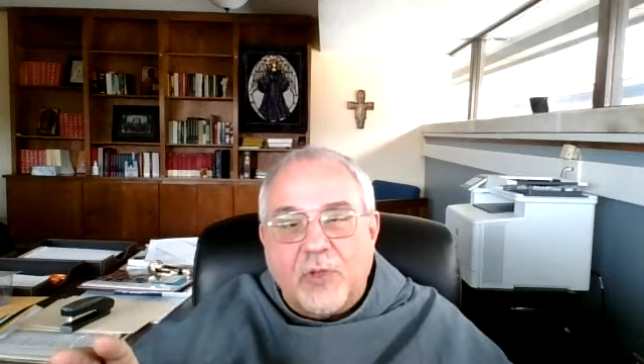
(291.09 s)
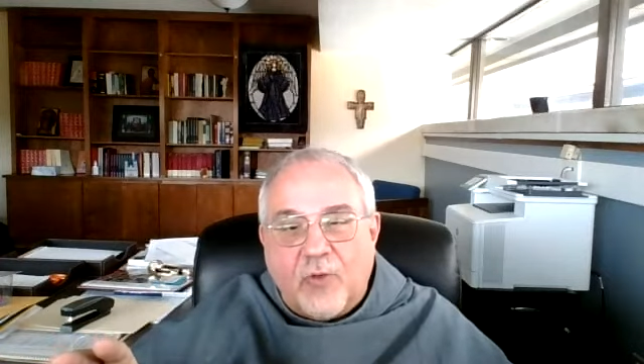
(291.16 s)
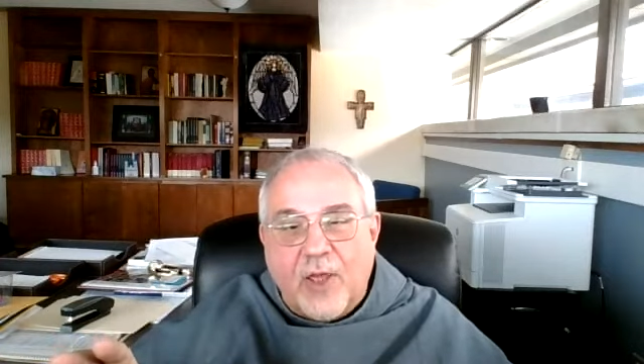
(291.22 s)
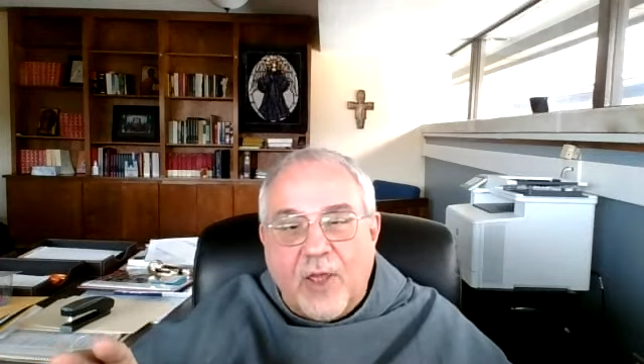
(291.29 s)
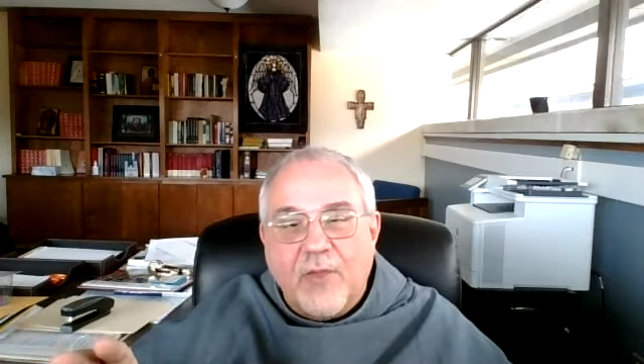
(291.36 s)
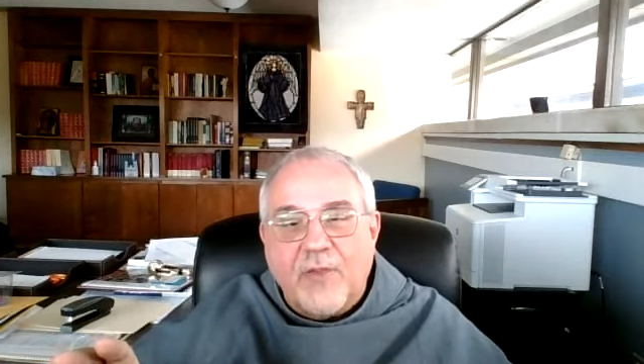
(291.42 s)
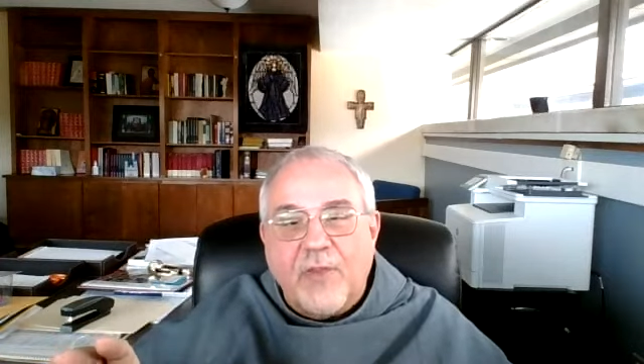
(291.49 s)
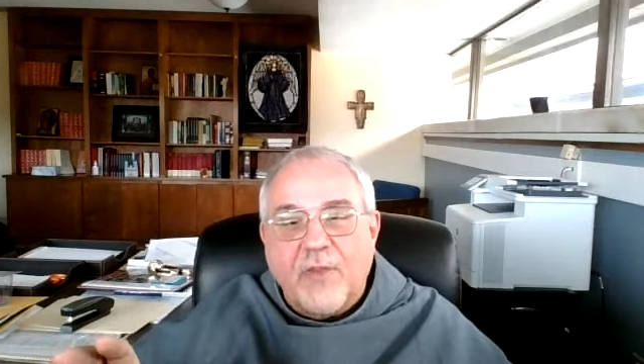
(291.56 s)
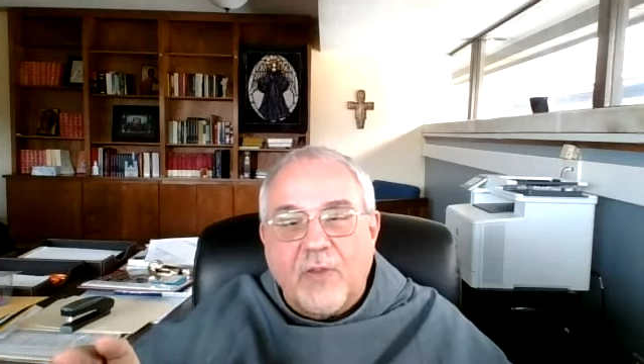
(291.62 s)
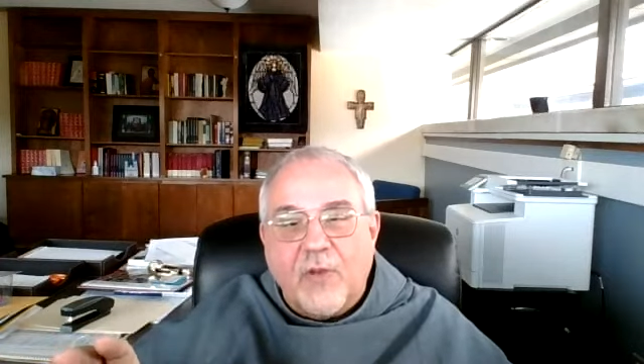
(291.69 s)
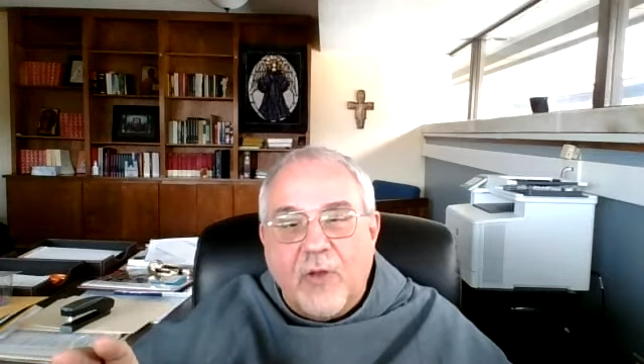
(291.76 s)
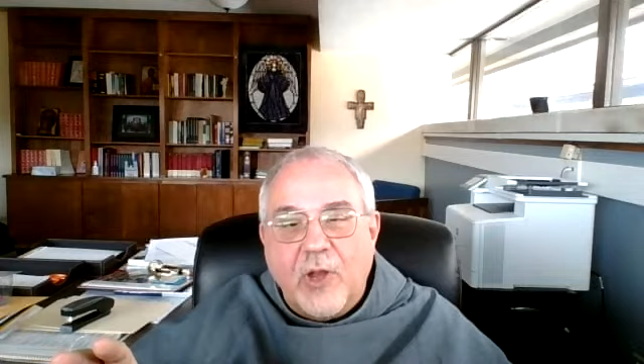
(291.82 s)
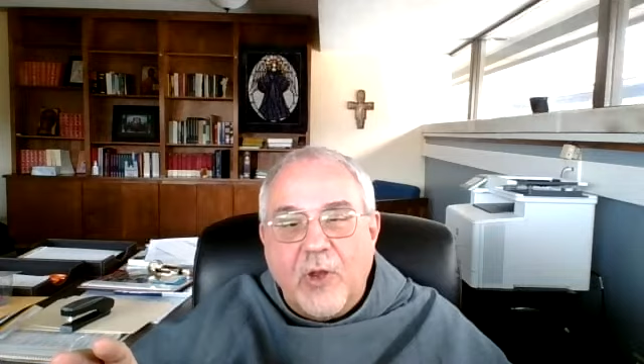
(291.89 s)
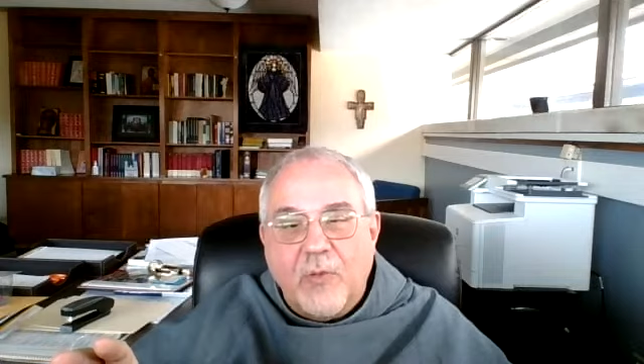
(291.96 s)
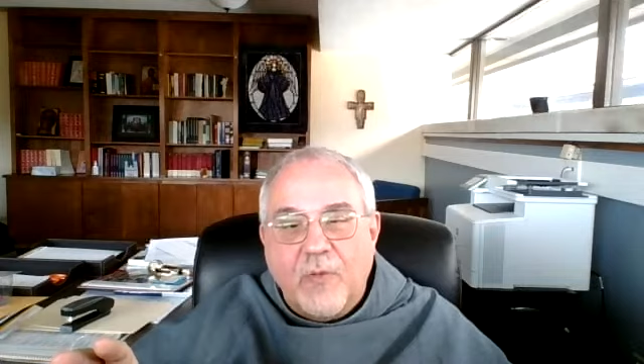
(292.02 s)
Christ is
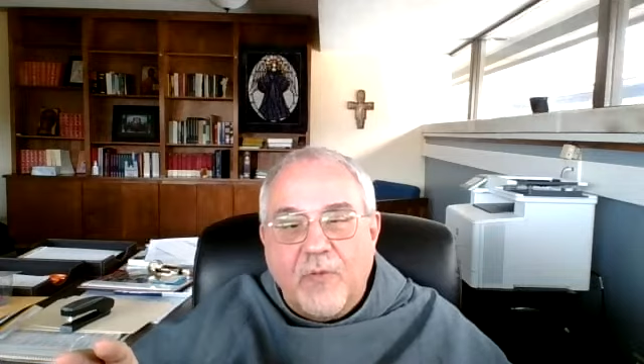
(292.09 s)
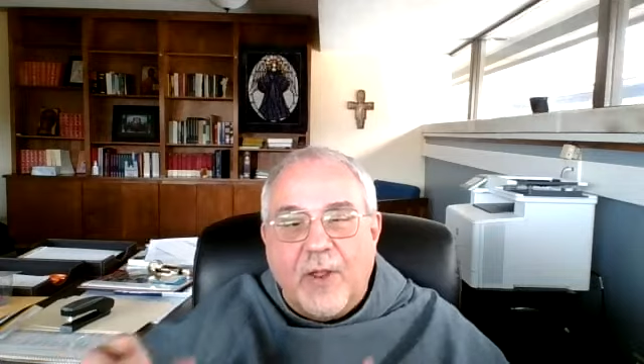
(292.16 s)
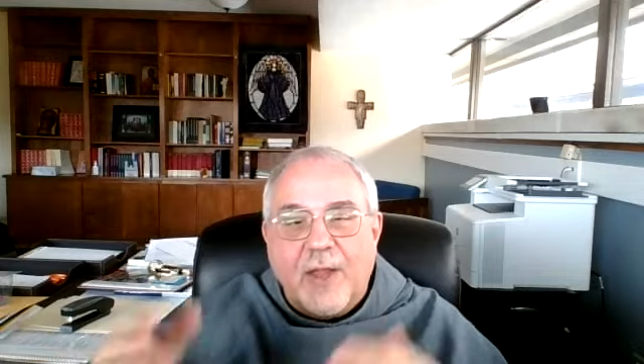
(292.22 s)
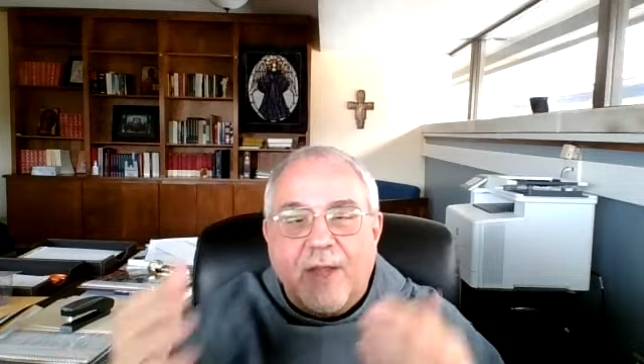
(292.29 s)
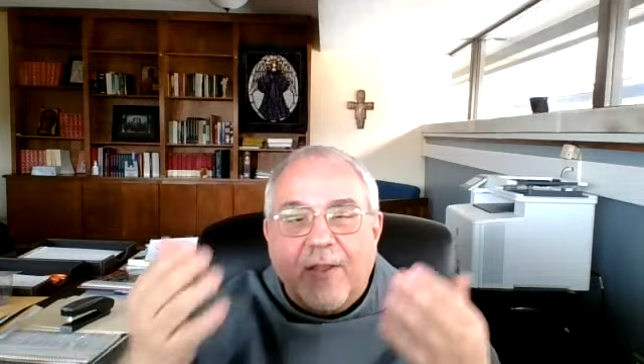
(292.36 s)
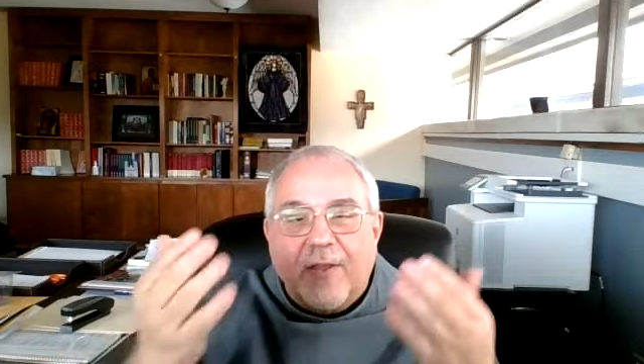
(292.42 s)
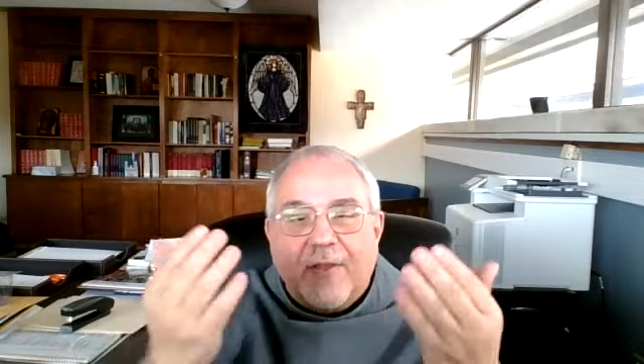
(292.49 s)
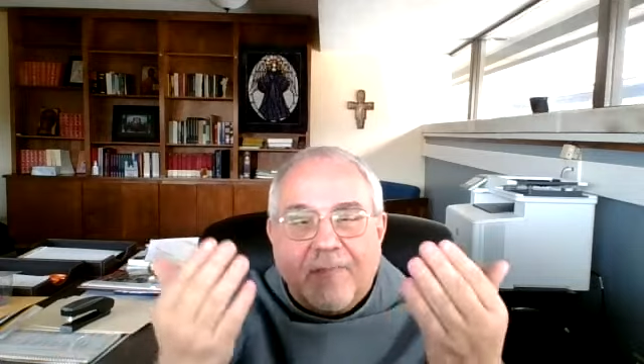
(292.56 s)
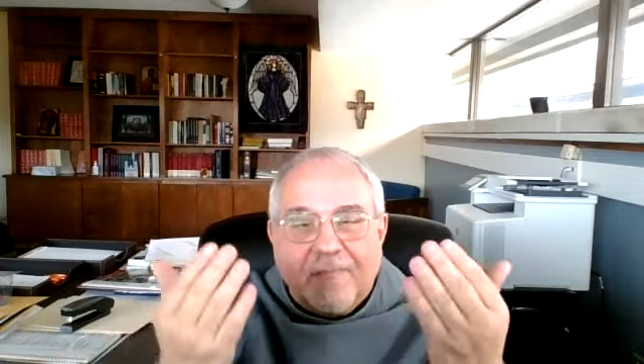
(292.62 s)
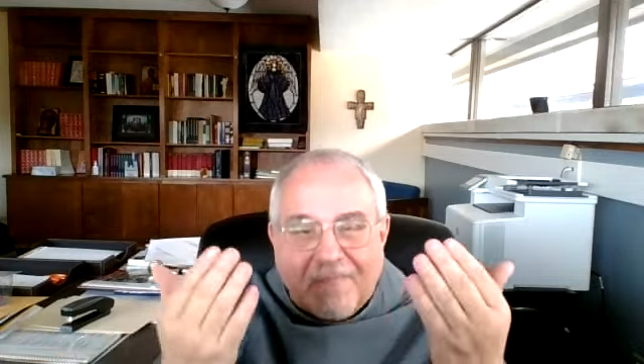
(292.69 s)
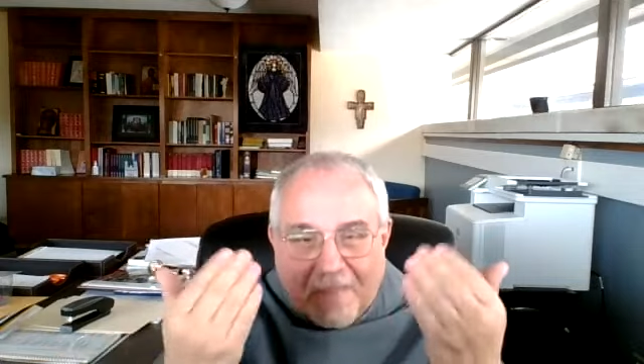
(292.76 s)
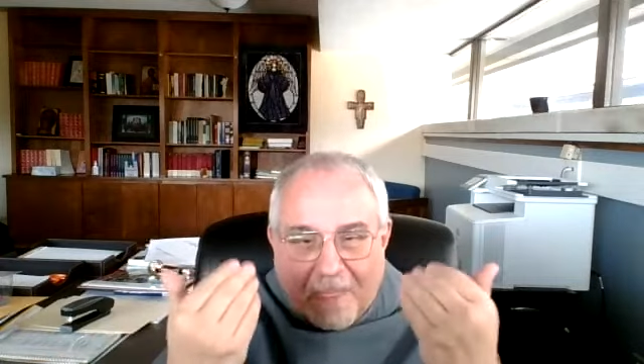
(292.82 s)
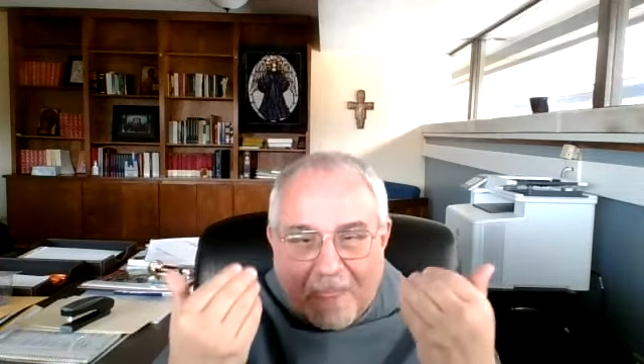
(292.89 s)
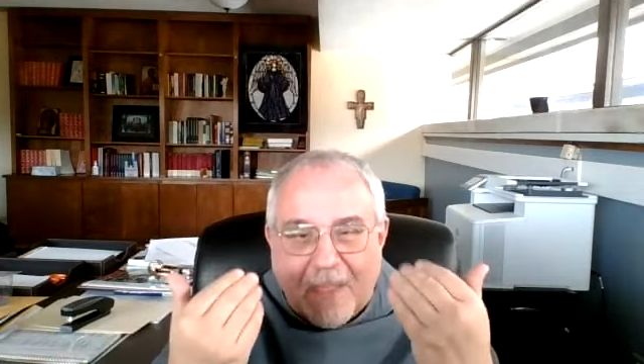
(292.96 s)
going to invite us